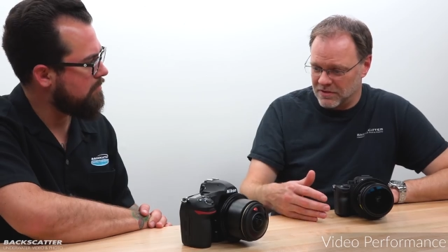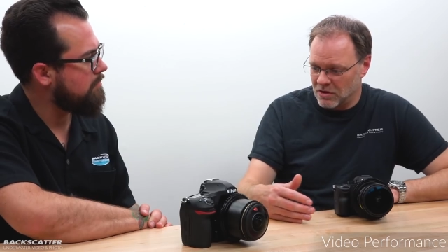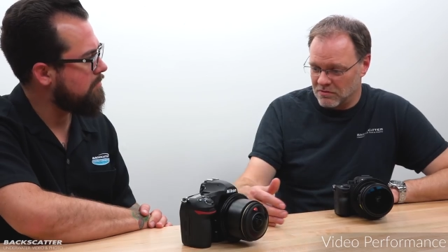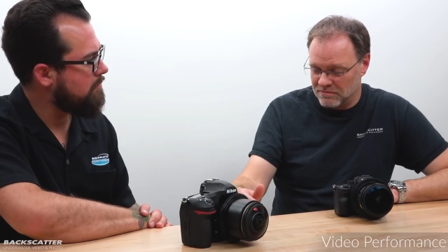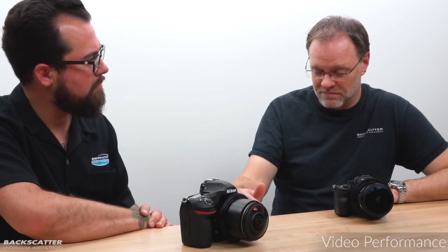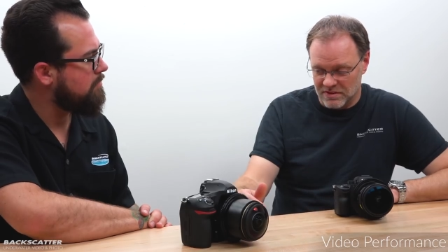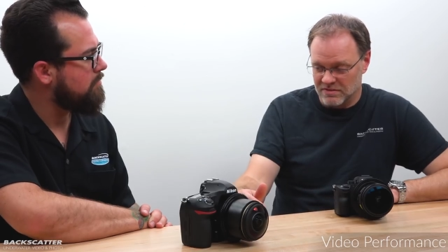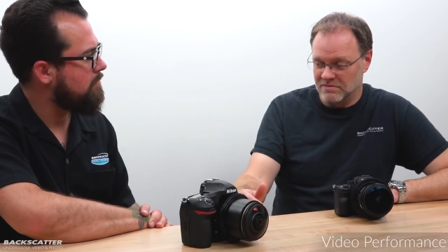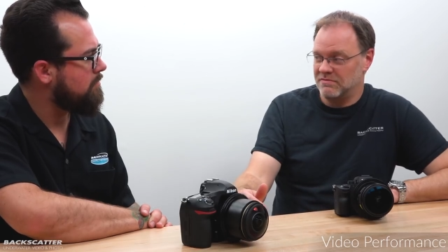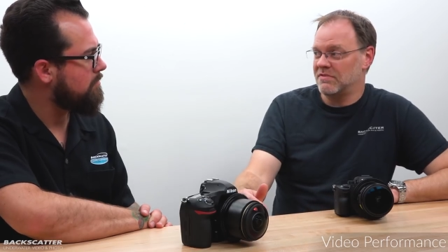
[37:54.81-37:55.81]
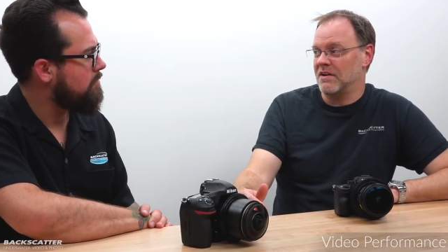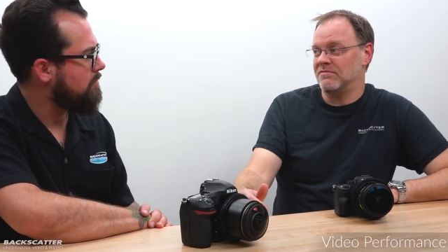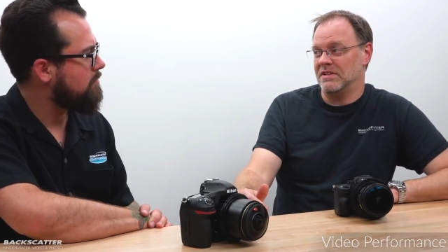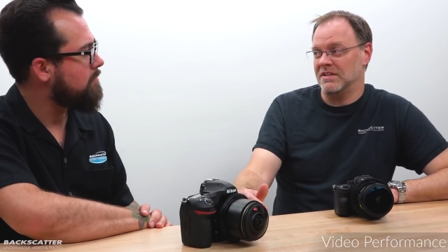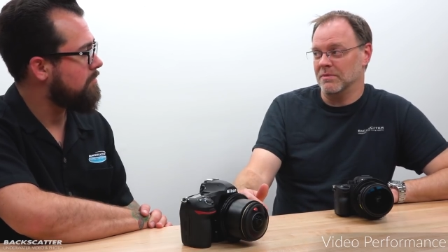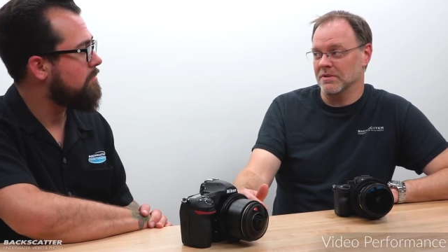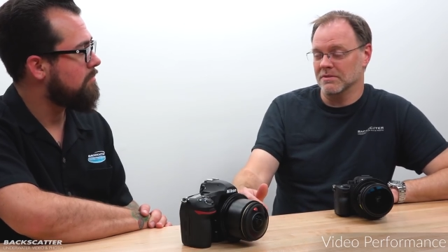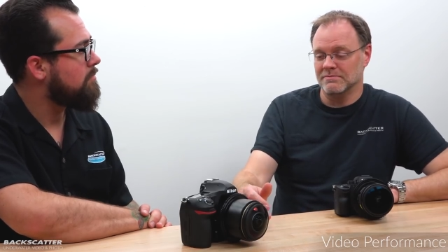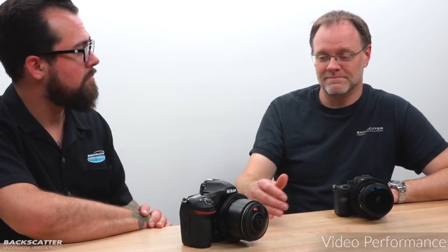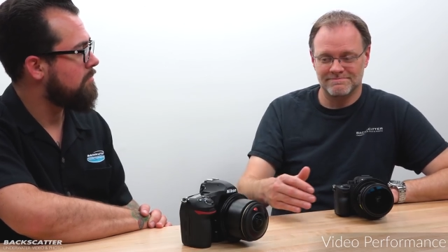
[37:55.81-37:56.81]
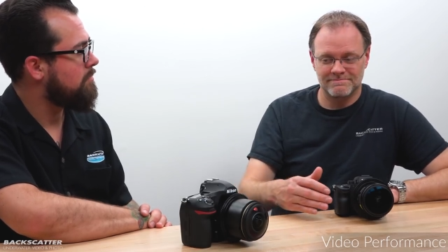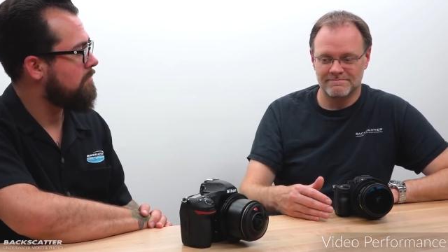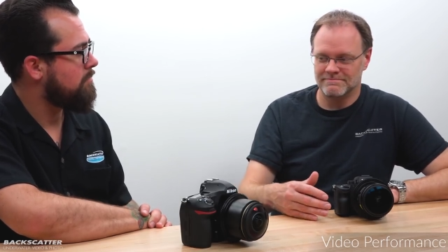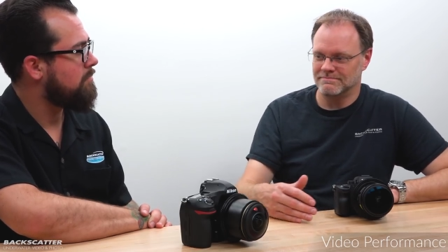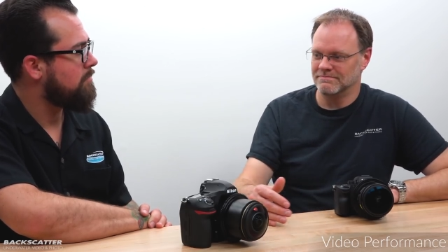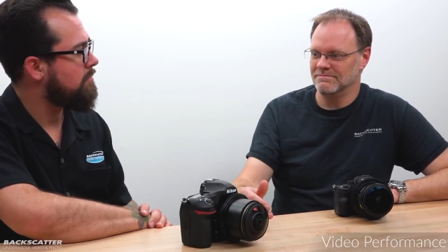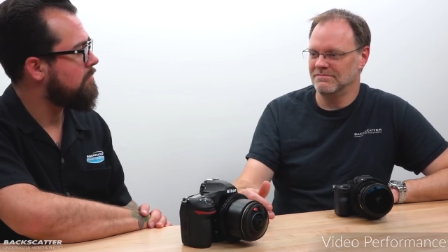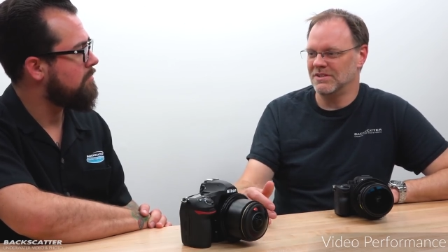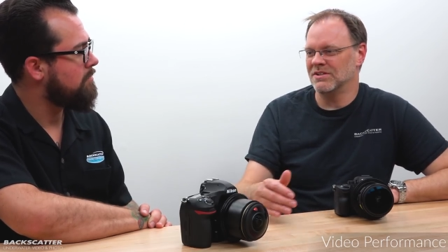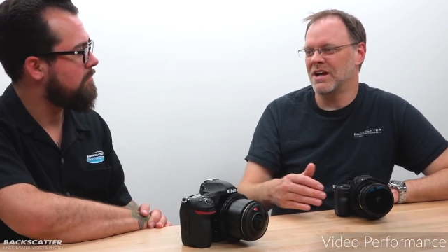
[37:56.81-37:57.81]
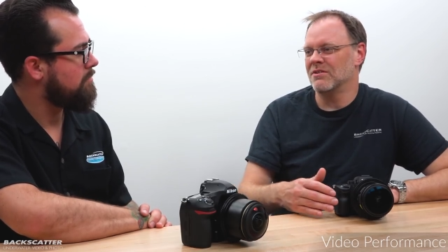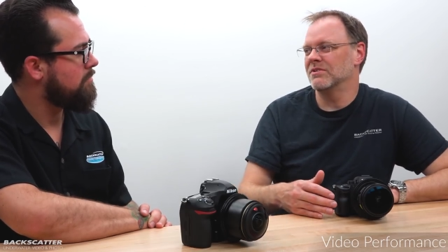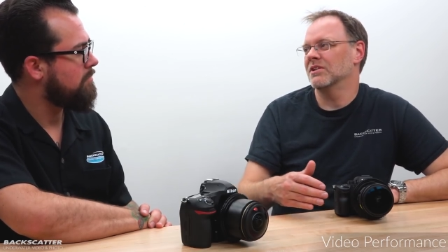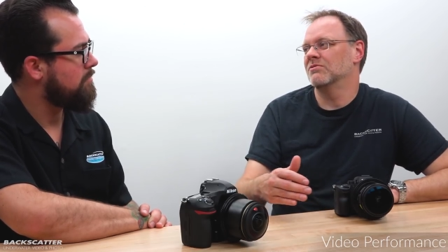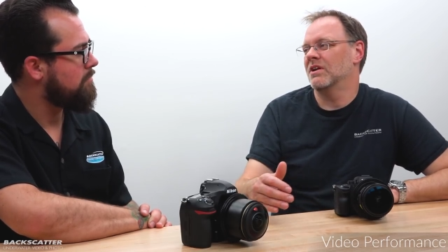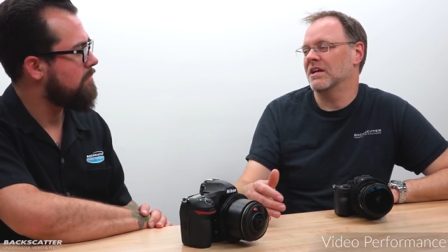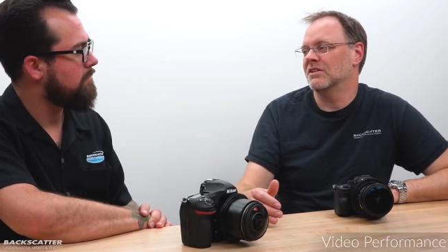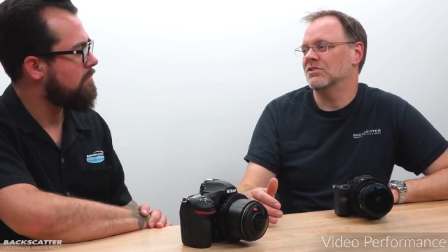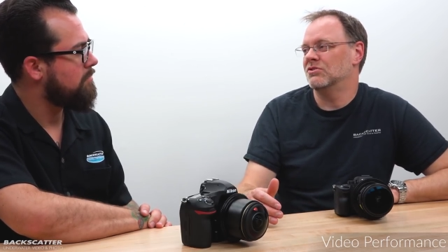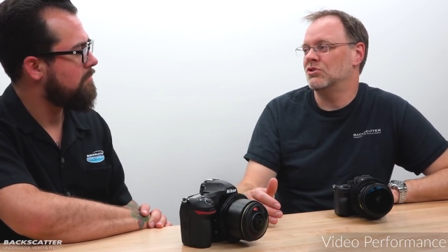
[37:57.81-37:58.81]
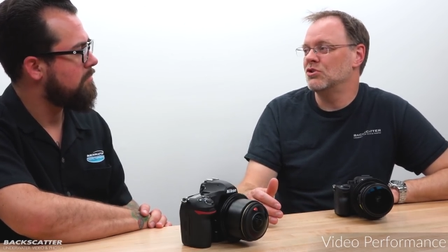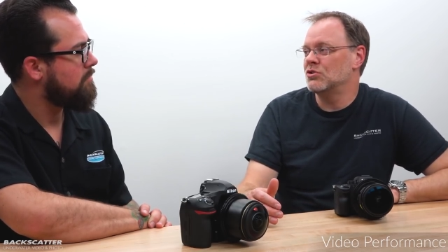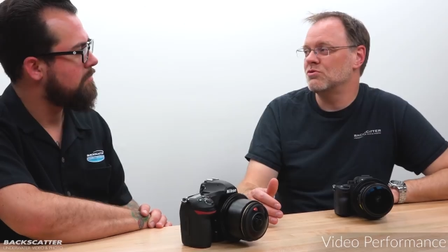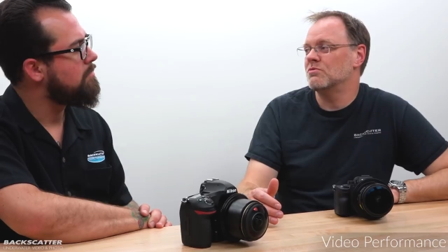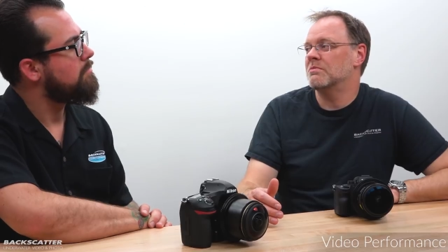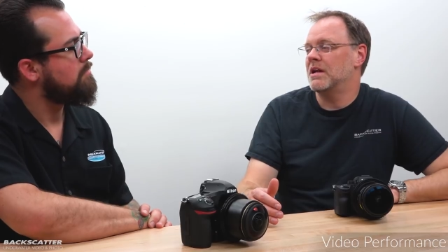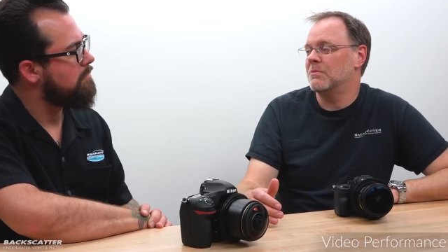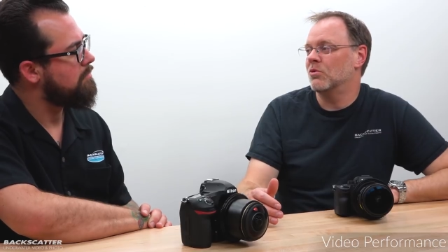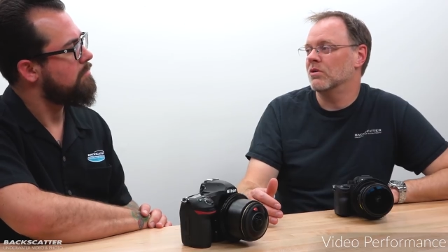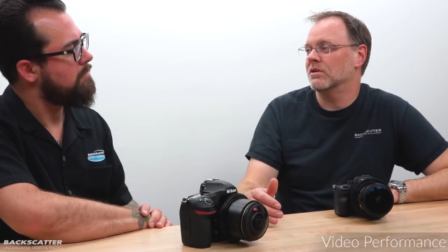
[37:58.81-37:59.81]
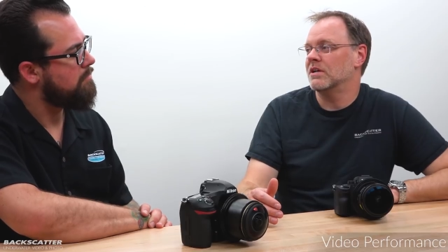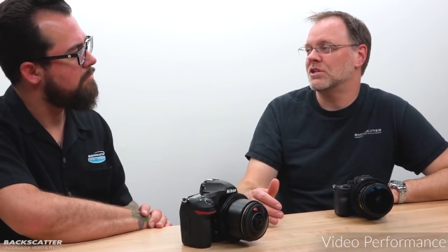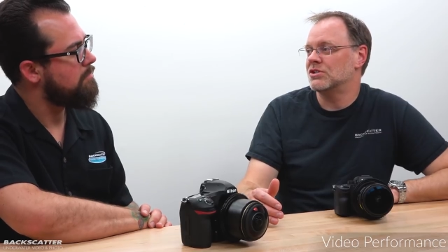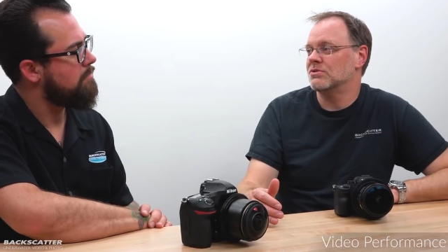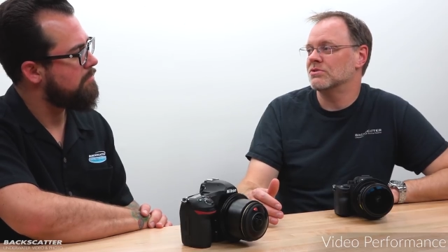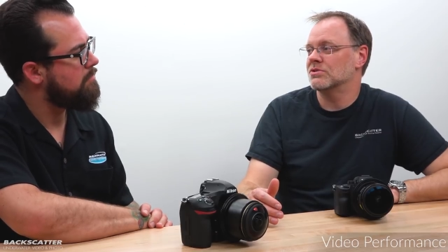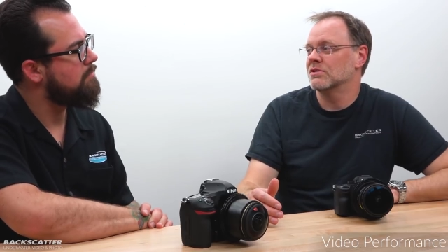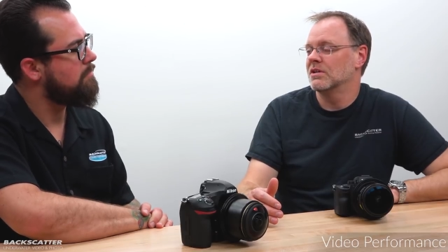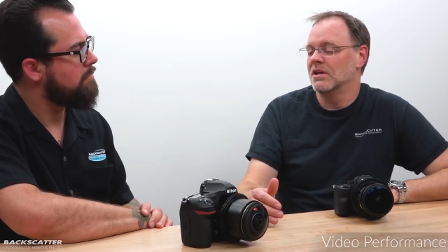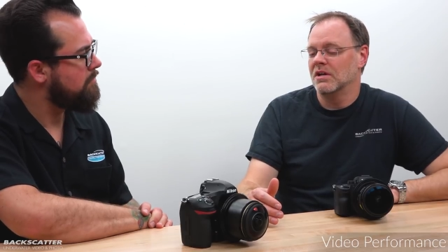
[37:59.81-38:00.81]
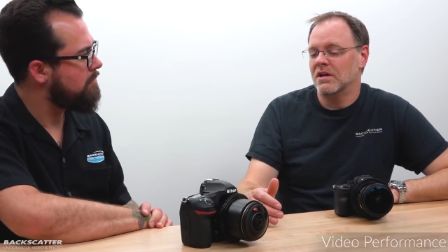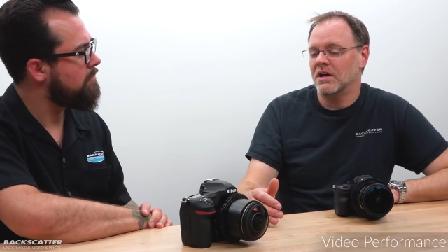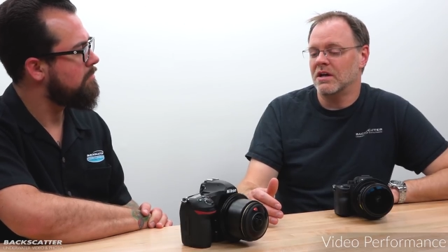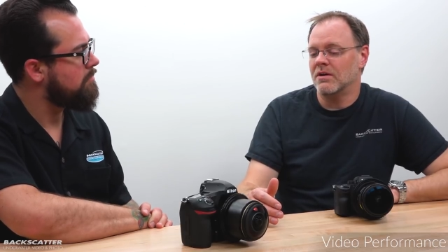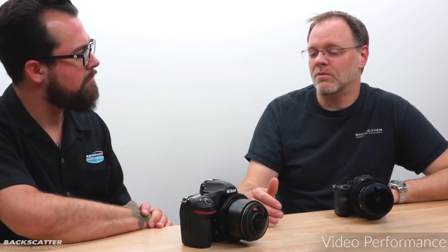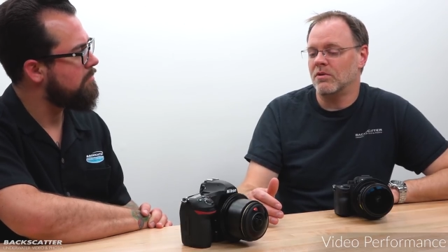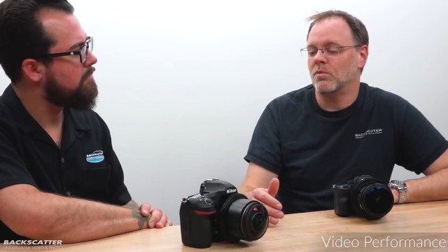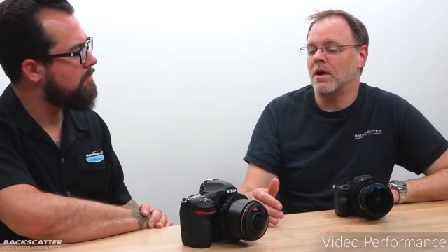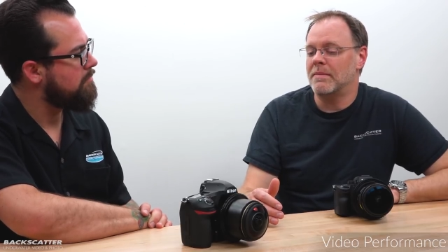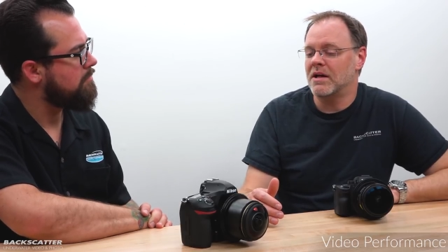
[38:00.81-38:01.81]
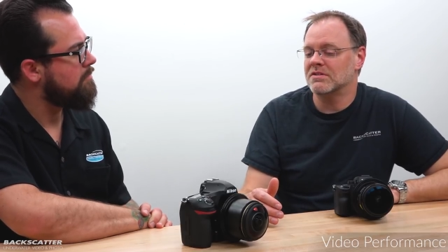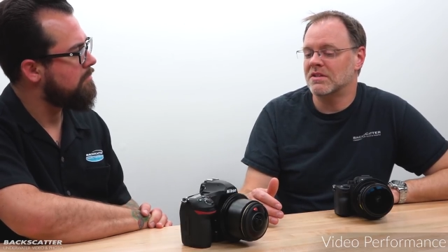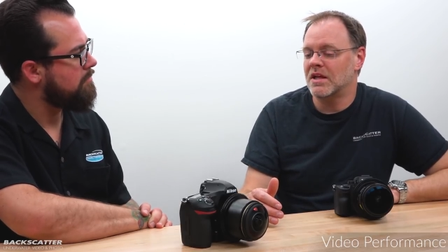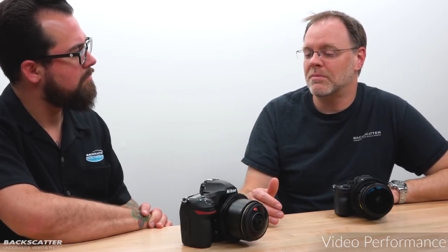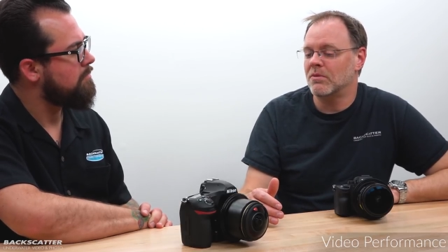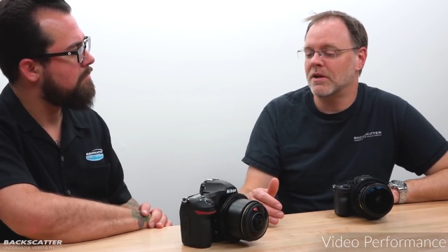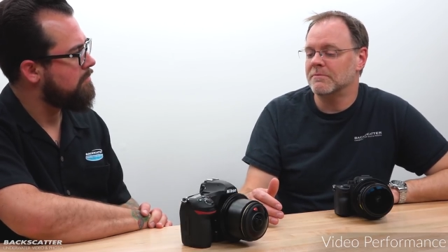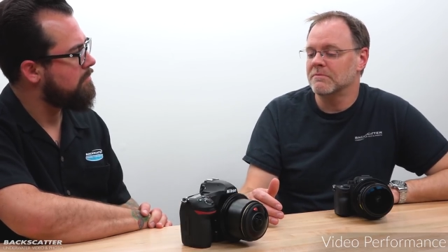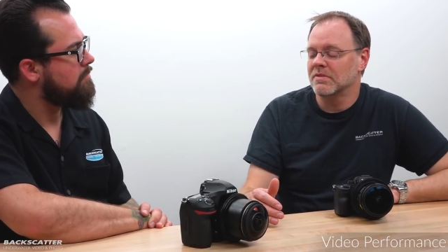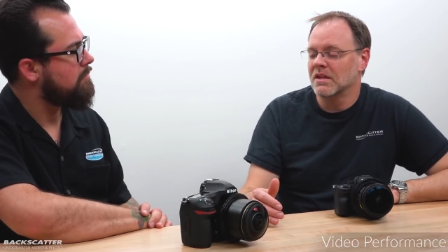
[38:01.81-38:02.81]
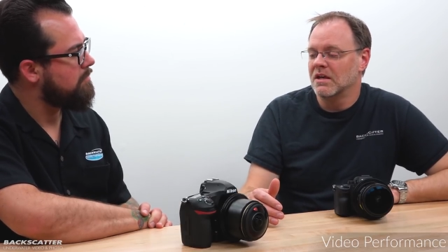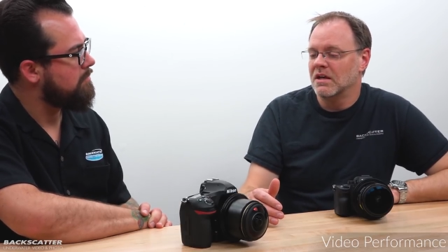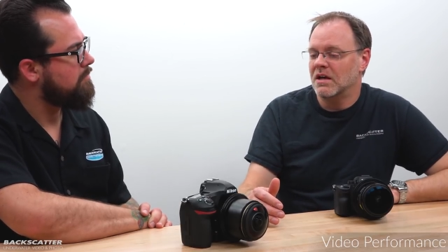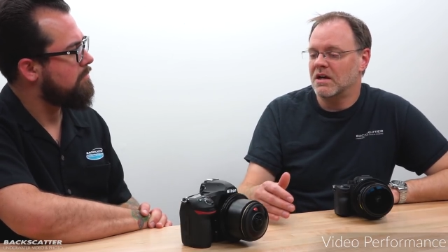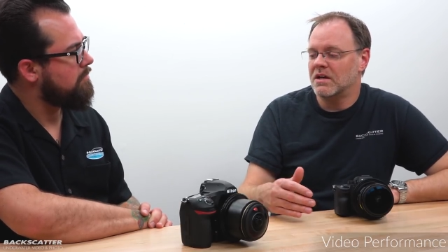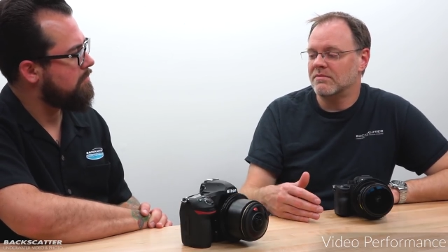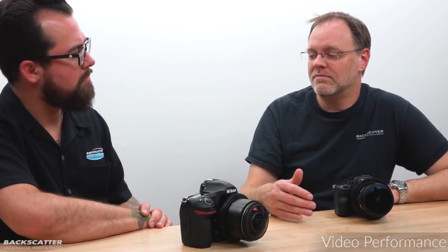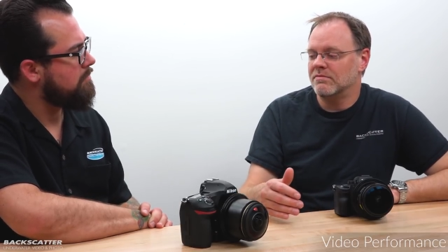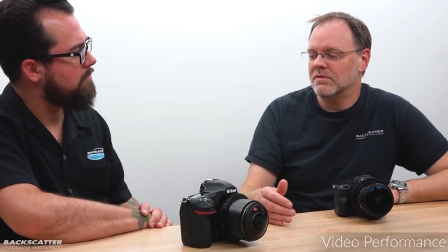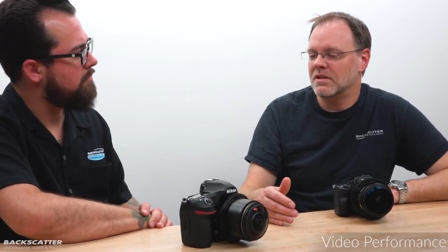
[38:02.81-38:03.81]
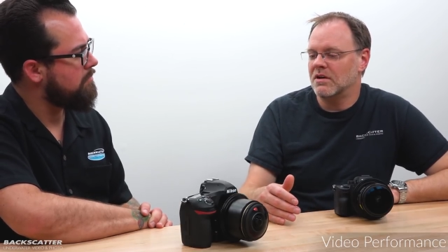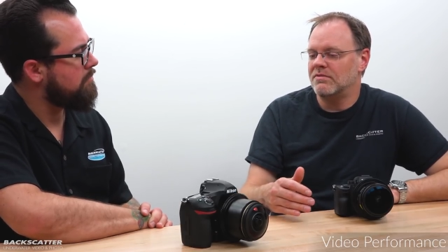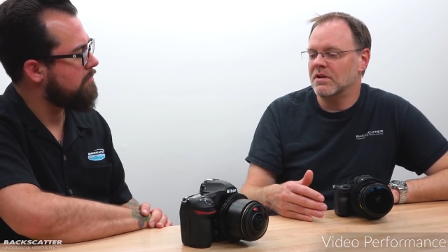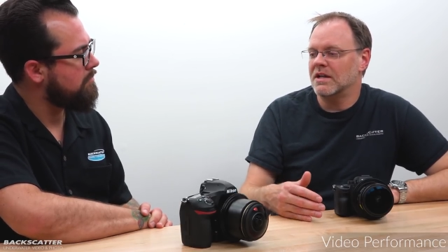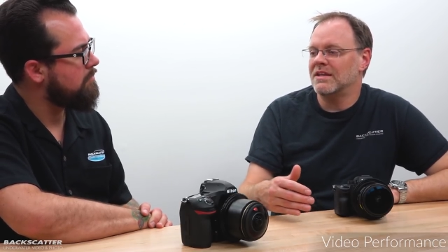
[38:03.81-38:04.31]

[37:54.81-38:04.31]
Speaker 1: If you go five feet deeper, you're not really running into too many more issues mm-hmm. uh, with white balance at that point. Um, you know, if you're